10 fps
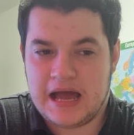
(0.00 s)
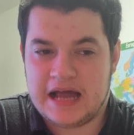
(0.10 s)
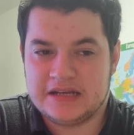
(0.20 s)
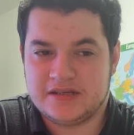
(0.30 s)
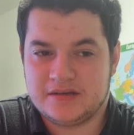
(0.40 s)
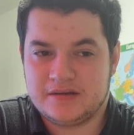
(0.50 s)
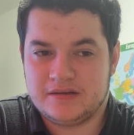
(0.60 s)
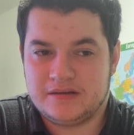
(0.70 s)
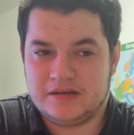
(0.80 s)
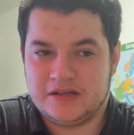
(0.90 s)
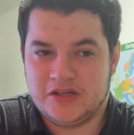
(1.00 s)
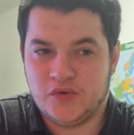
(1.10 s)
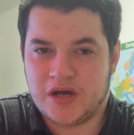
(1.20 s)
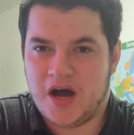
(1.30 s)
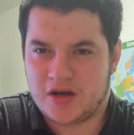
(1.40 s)
And
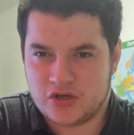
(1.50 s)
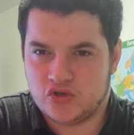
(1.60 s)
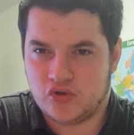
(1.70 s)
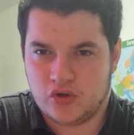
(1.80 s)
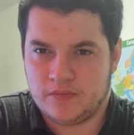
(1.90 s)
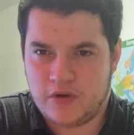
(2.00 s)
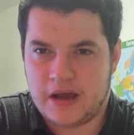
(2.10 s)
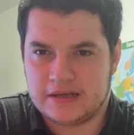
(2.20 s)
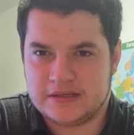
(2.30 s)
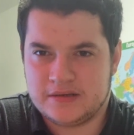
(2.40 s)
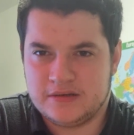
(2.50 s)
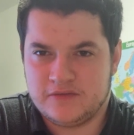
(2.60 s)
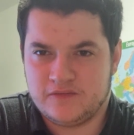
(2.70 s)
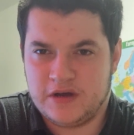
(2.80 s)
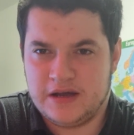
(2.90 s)
you can't control the price,
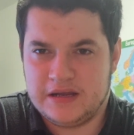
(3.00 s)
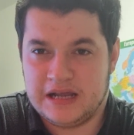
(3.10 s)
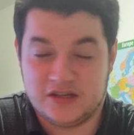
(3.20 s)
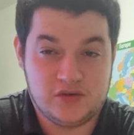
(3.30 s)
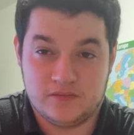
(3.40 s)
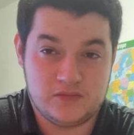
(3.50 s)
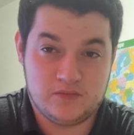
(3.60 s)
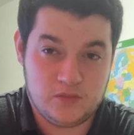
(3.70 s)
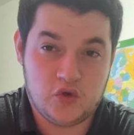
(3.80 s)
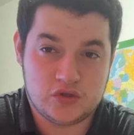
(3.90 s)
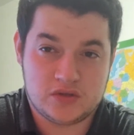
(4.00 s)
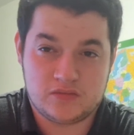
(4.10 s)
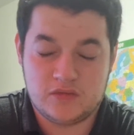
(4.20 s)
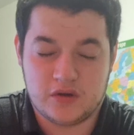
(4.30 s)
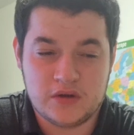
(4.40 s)
right? Like, so most
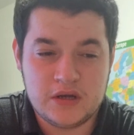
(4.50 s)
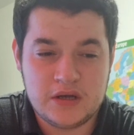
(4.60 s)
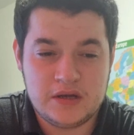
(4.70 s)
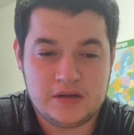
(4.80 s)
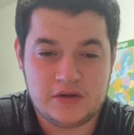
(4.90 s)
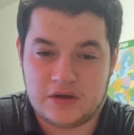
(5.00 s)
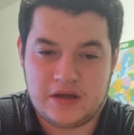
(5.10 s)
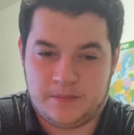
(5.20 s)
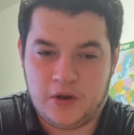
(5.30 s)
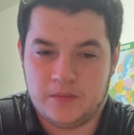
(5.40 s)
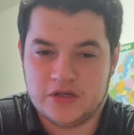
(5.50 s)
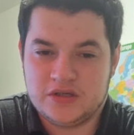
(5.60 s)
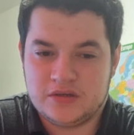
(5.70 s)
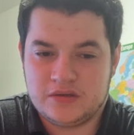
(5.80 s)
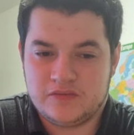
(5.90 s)

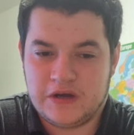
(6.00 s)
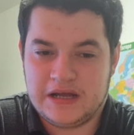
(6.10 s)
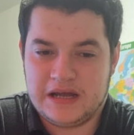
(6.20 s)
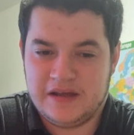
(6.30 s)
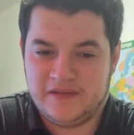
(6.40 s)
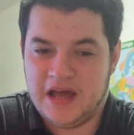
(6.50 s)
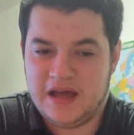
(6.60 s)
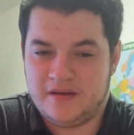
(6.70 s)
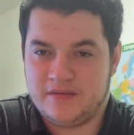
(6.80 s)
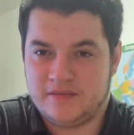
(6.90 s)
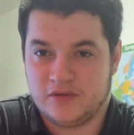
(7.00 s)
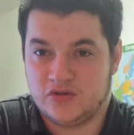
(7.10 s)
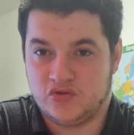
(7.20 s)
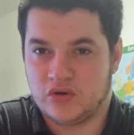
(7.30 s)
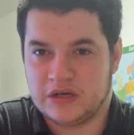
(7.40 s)
plumbers, right, if they're
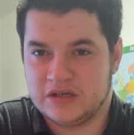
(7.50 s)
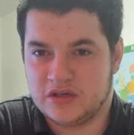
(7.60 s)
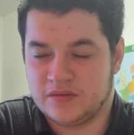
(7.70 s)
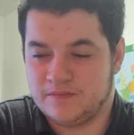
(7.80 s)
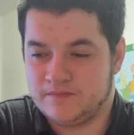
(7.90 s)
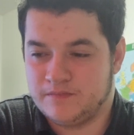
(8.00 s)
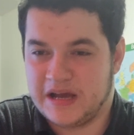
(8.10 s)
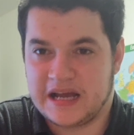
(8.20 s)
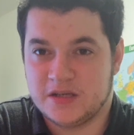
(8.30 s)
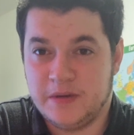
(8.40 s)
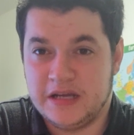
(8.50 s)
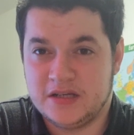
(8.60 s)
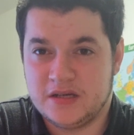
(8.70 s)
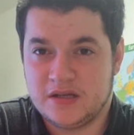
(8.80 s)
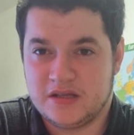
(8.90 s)
struggling to make ends
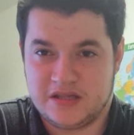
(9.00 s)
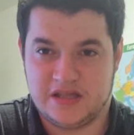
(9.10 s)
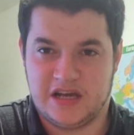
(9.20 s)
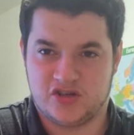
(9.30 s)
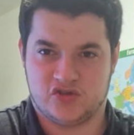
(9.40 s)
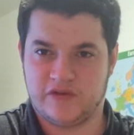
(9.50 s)
meet, they can